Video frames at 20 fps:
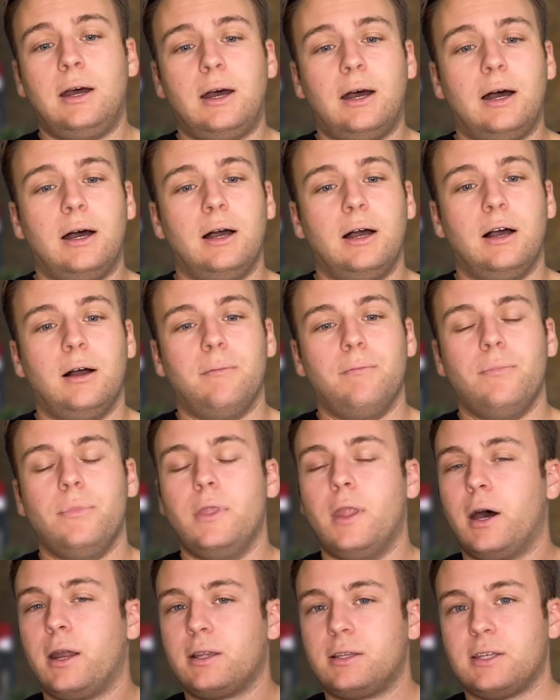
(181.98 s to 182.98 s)

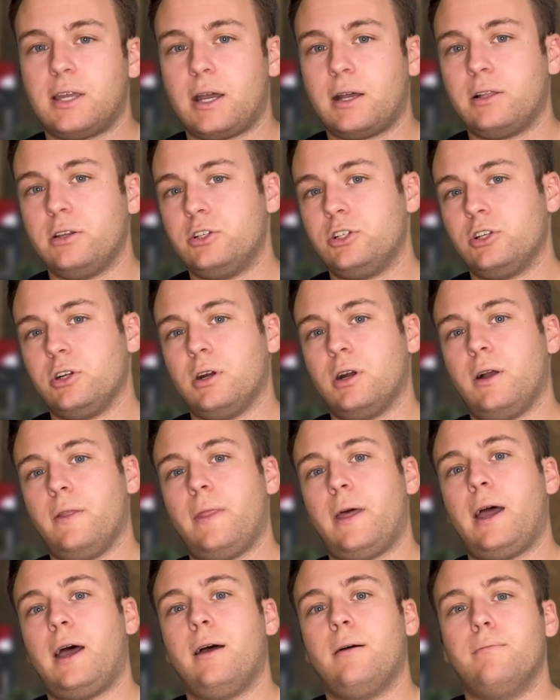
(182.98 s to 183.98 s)
Not exactly sure on
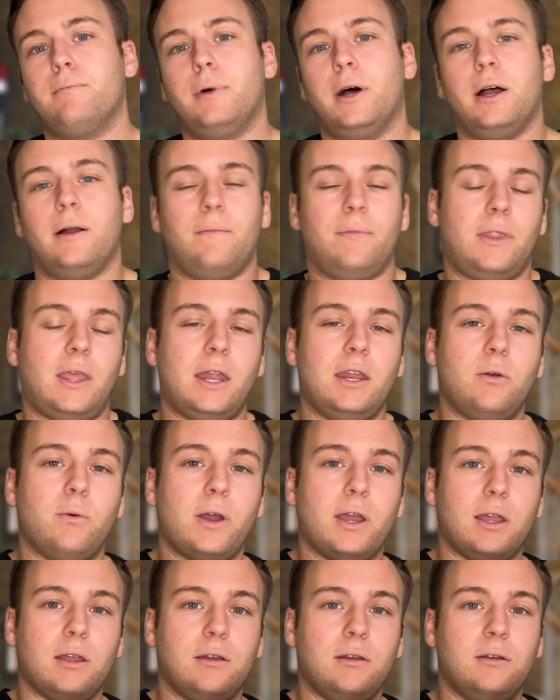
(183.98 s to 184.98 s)
that, but
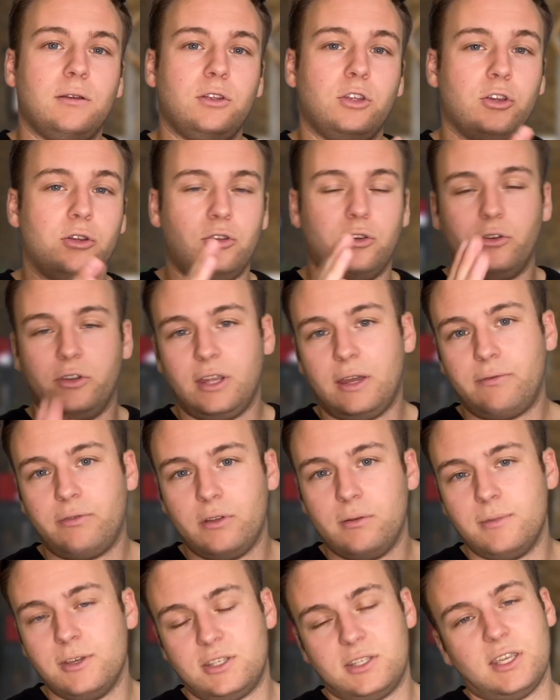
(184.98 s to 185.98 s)
anyway, you'll definitely
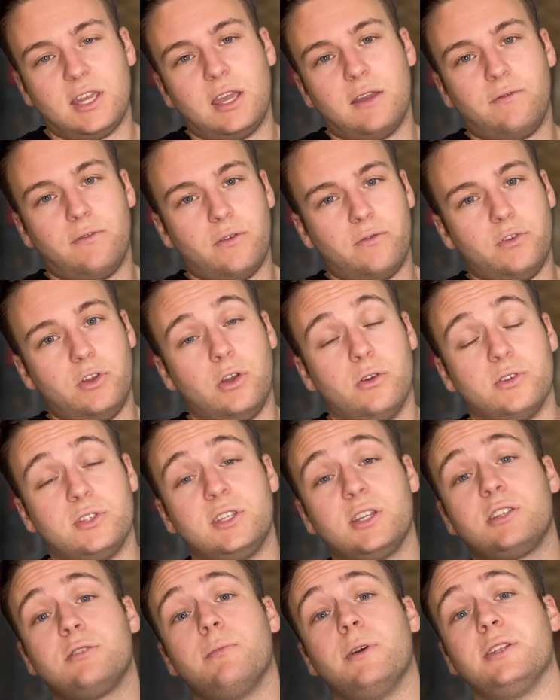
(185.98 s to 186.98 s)
be safe if you go
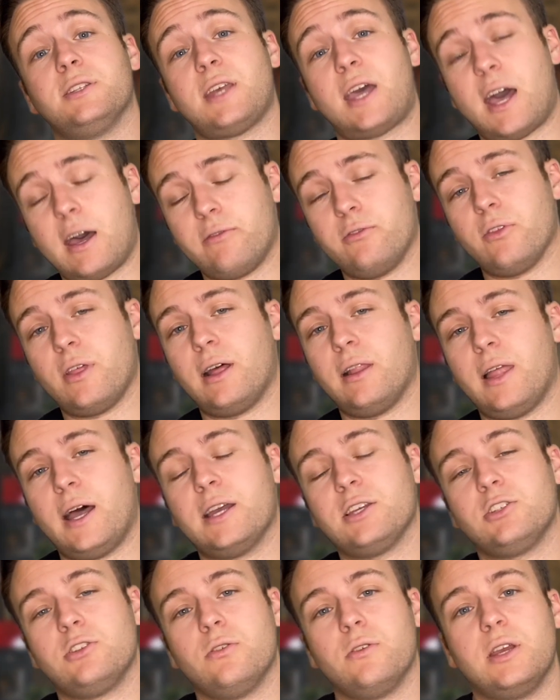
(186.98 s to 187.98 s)
6 months after that
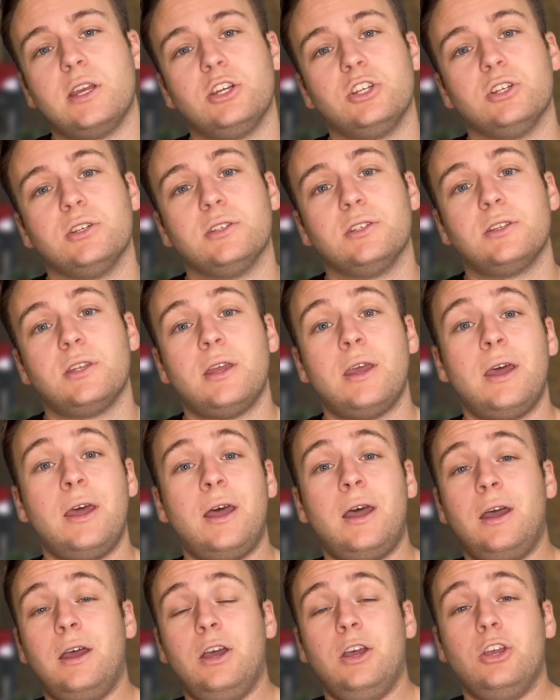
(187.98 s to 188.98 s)
last donation.
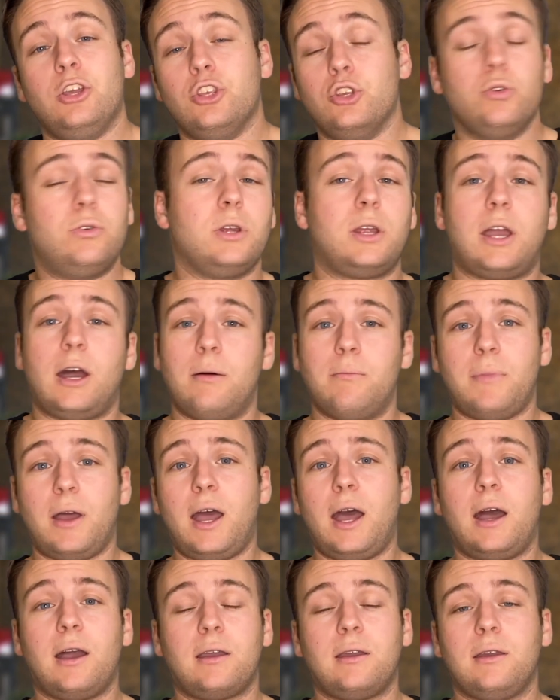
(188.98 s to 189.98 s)
You could come
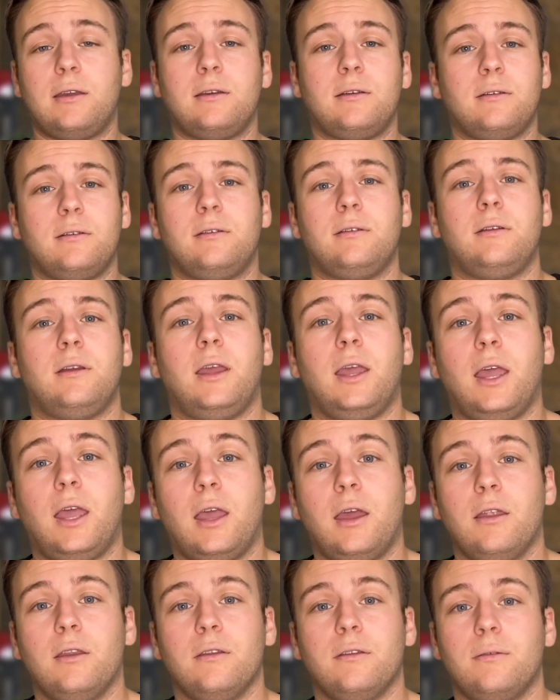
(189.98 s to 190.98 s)
back
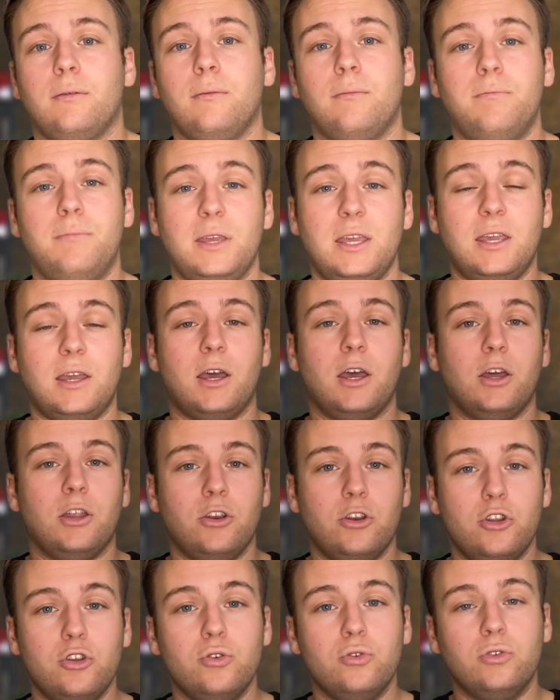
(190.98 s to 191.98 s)
and be a
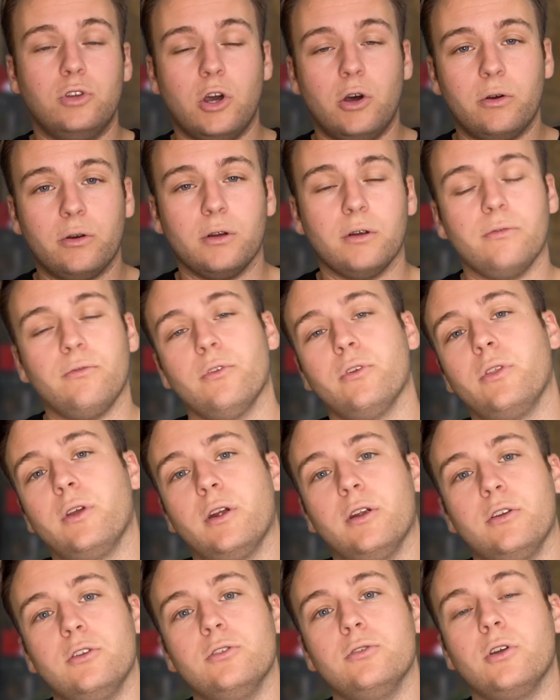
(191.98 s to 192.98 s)
new donor for
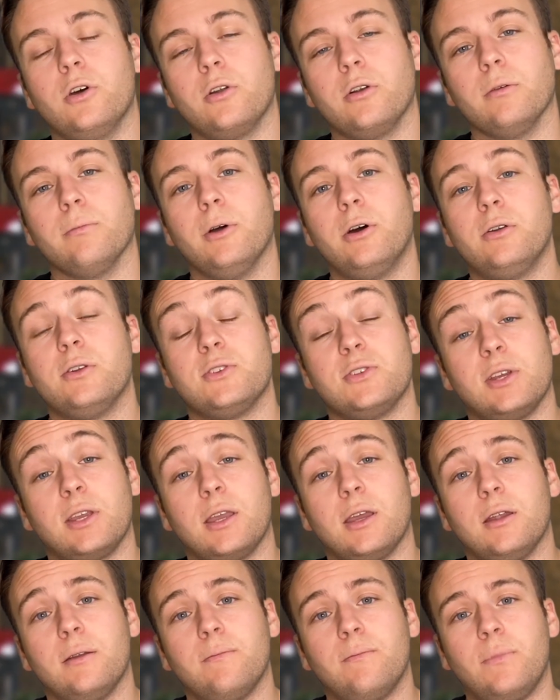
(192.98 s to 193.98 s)
their new donor bonus
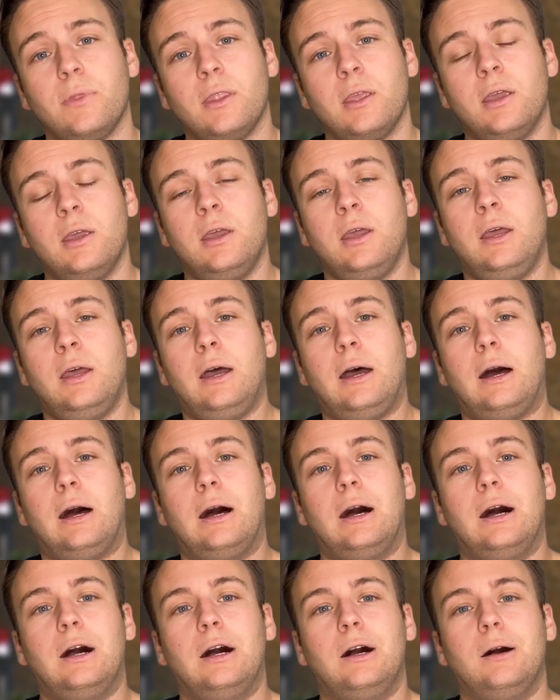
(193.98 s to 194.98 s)
again.
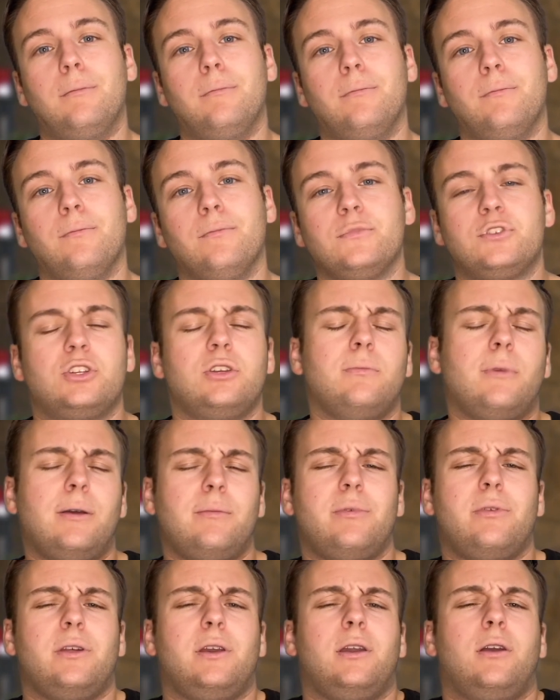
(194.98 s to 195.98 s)
So you might
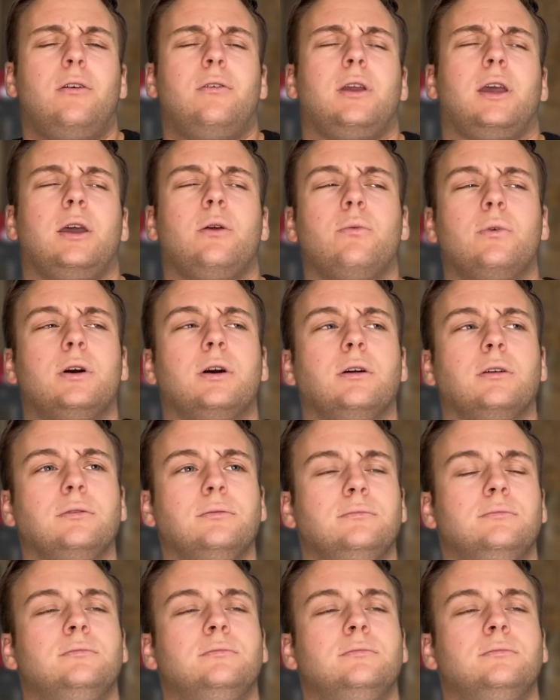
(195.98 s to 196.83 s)
be thinking, okay, well,